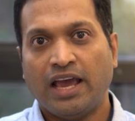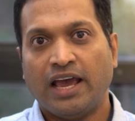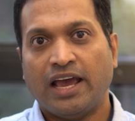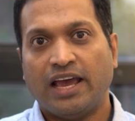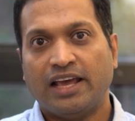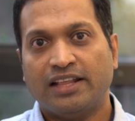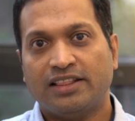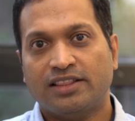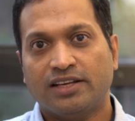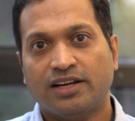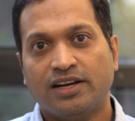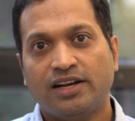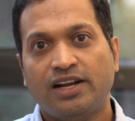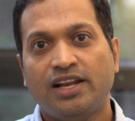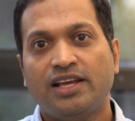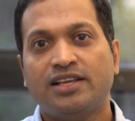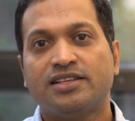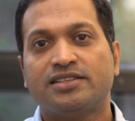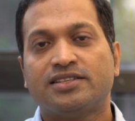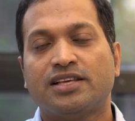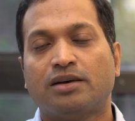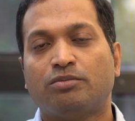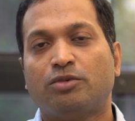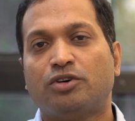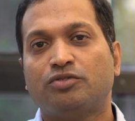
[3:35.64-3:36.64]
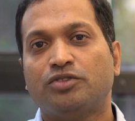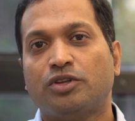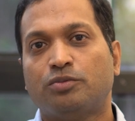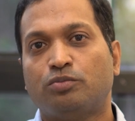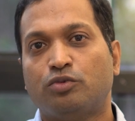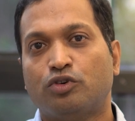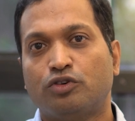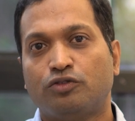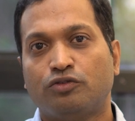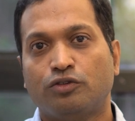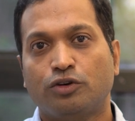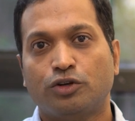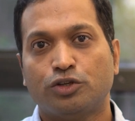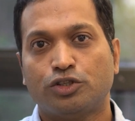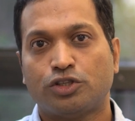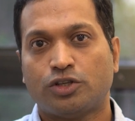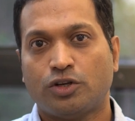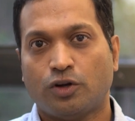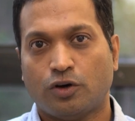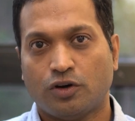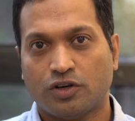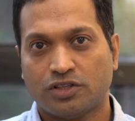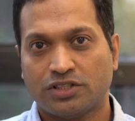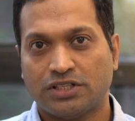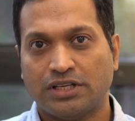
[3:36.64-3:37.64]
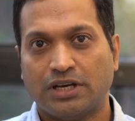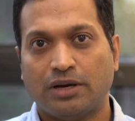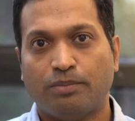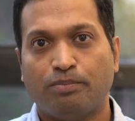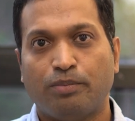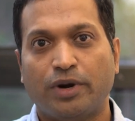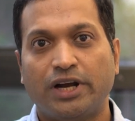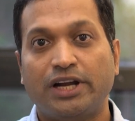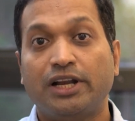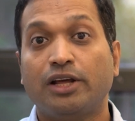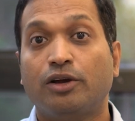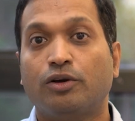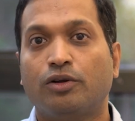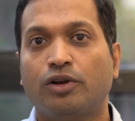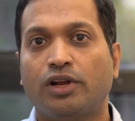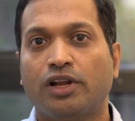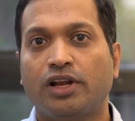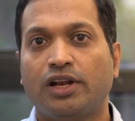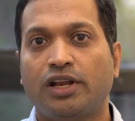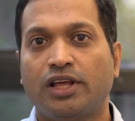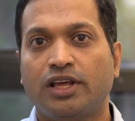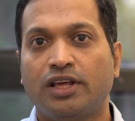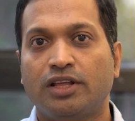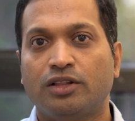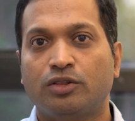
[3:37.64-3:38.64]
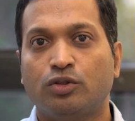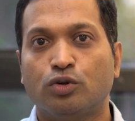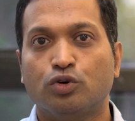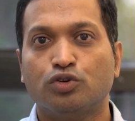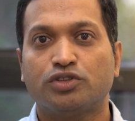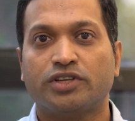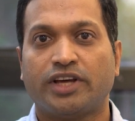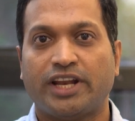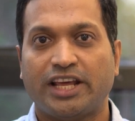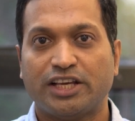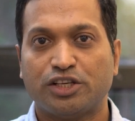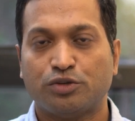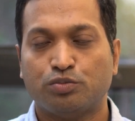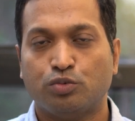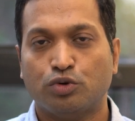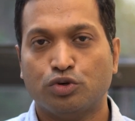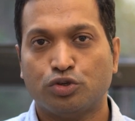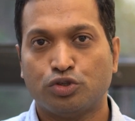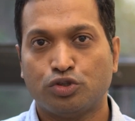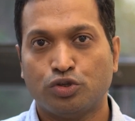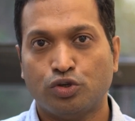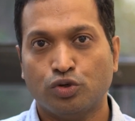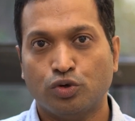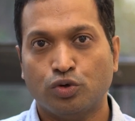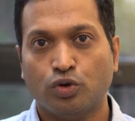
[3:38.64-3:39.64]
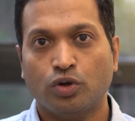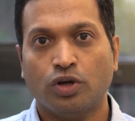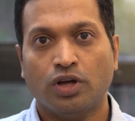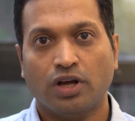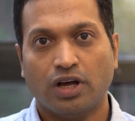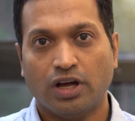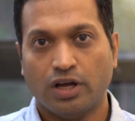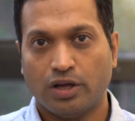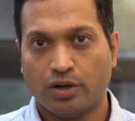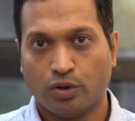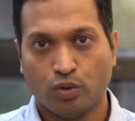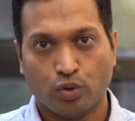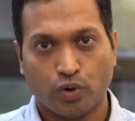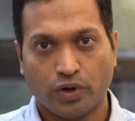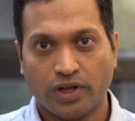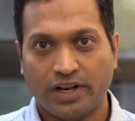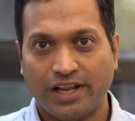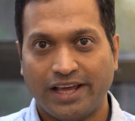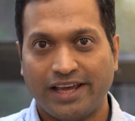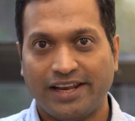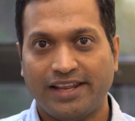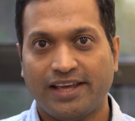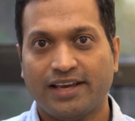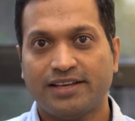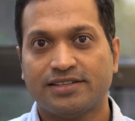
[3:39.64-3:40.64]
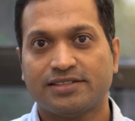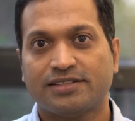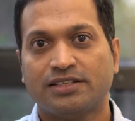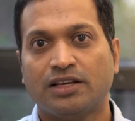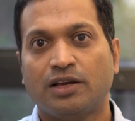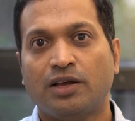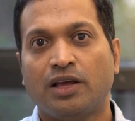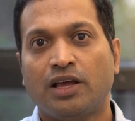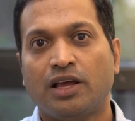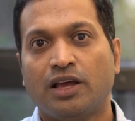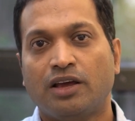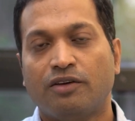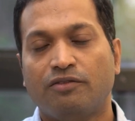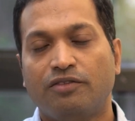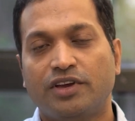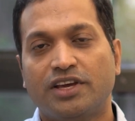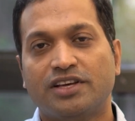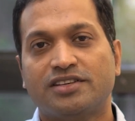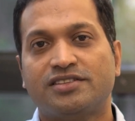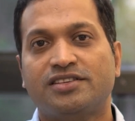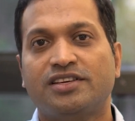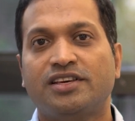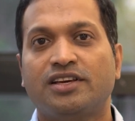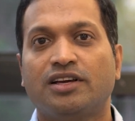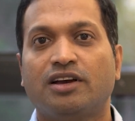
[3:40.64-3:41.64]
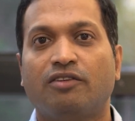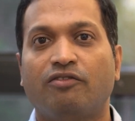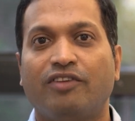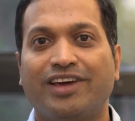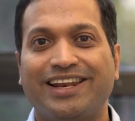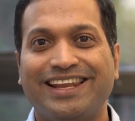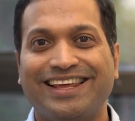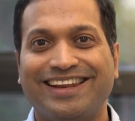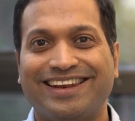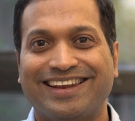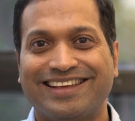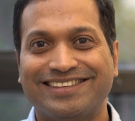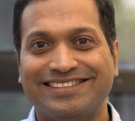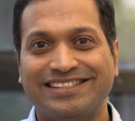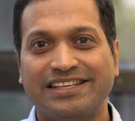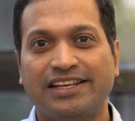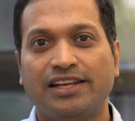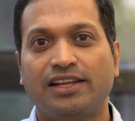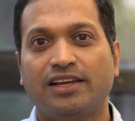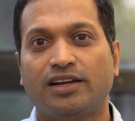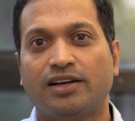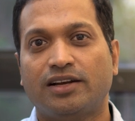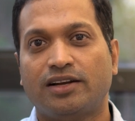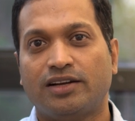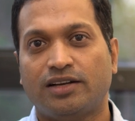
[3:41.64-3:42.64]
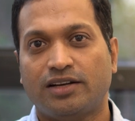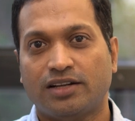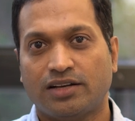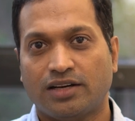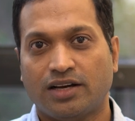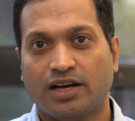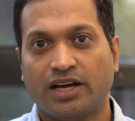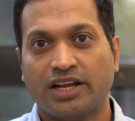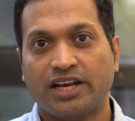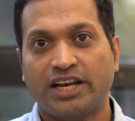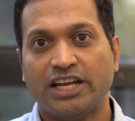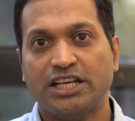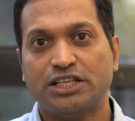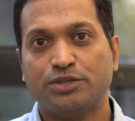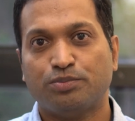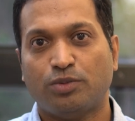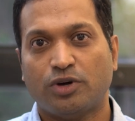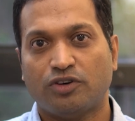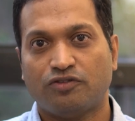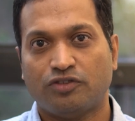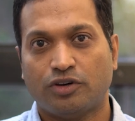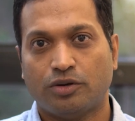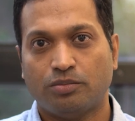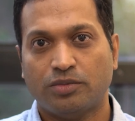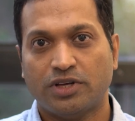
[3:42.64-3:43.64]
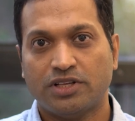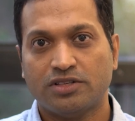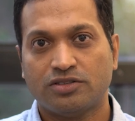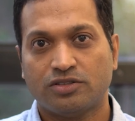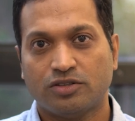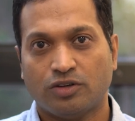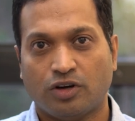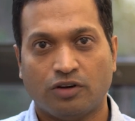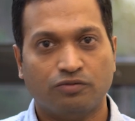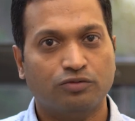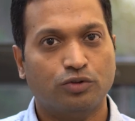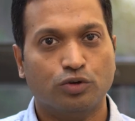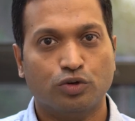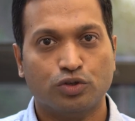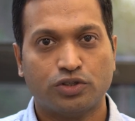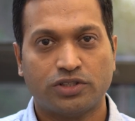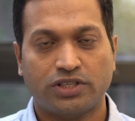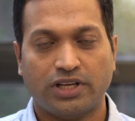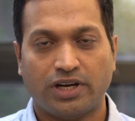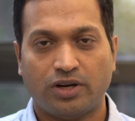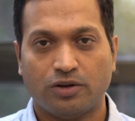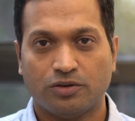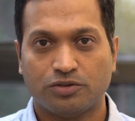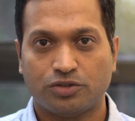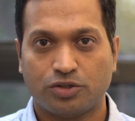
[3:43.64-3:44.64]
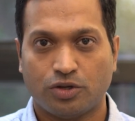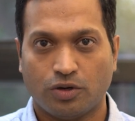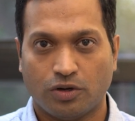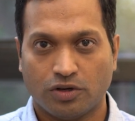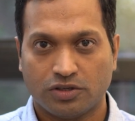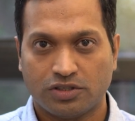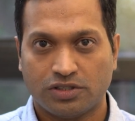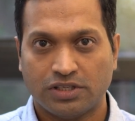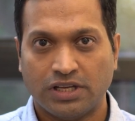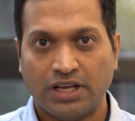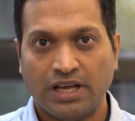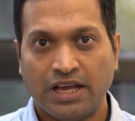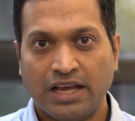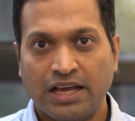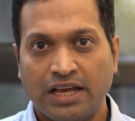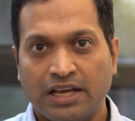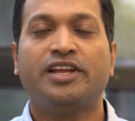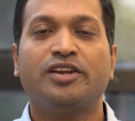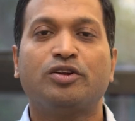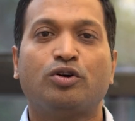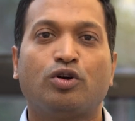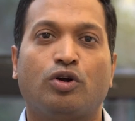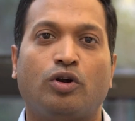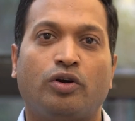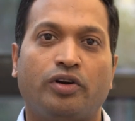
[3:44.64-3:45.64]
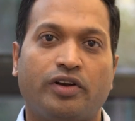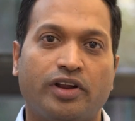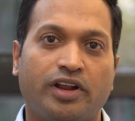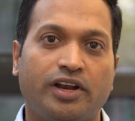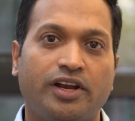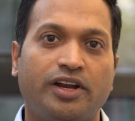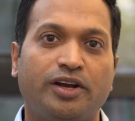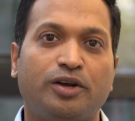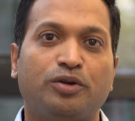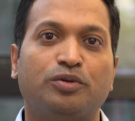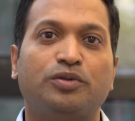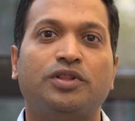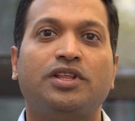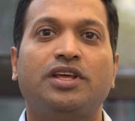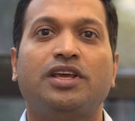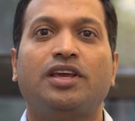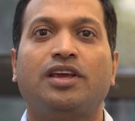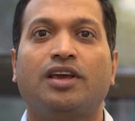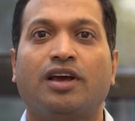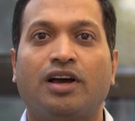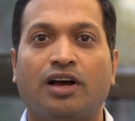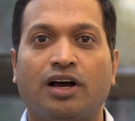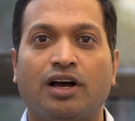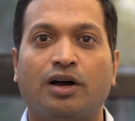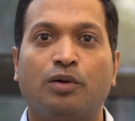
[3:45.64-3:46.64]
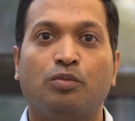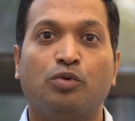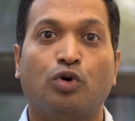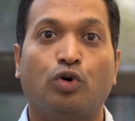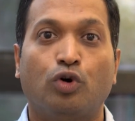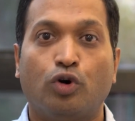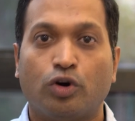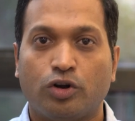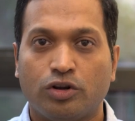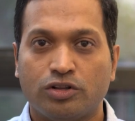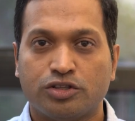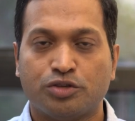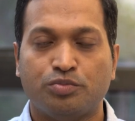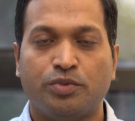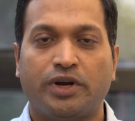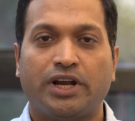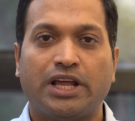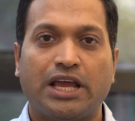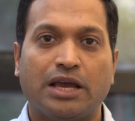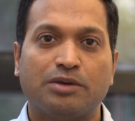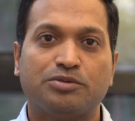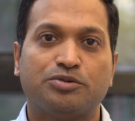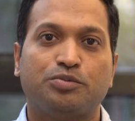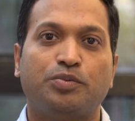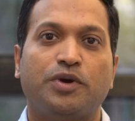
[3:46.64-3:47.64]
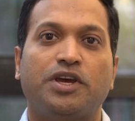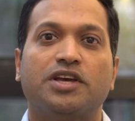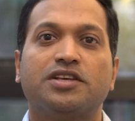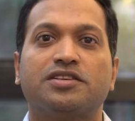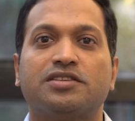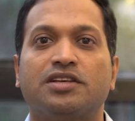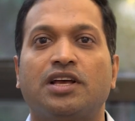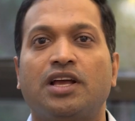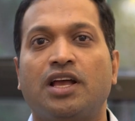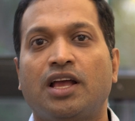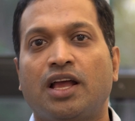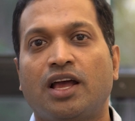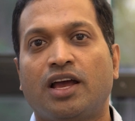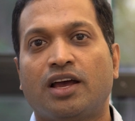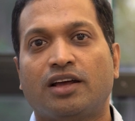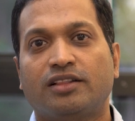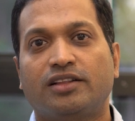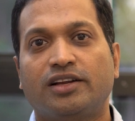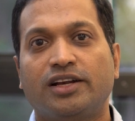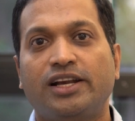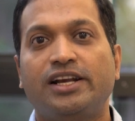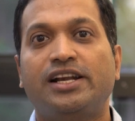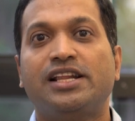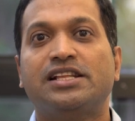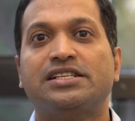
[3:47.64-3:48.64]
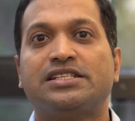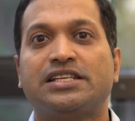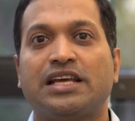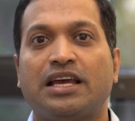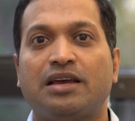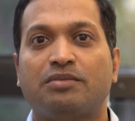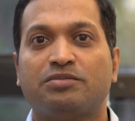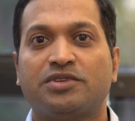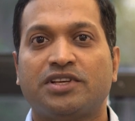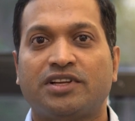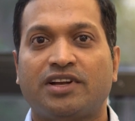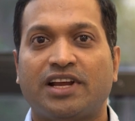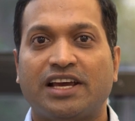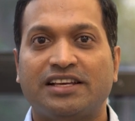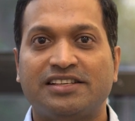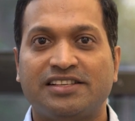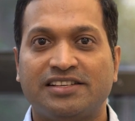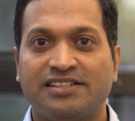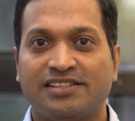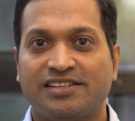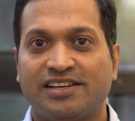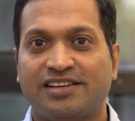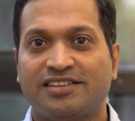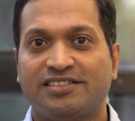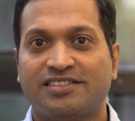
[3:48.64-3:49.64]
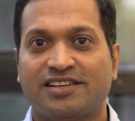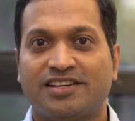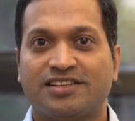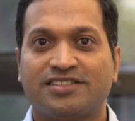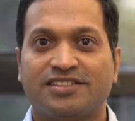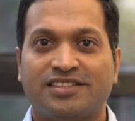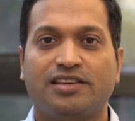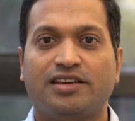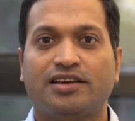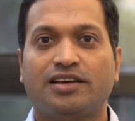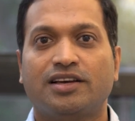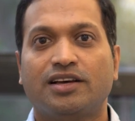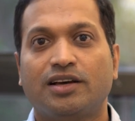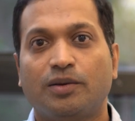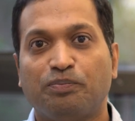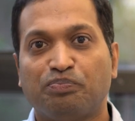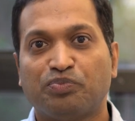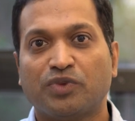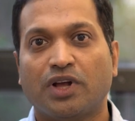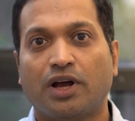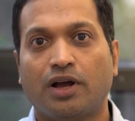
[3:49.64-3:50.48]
And thirdly, some of the portfolio stocks, particularly those are exposed to rural areas, we are seeing a very resilient earnings performance of those set of stocks. In contrary to the overall mid-cap space, the Natal Champs and Rising Giants are seeing a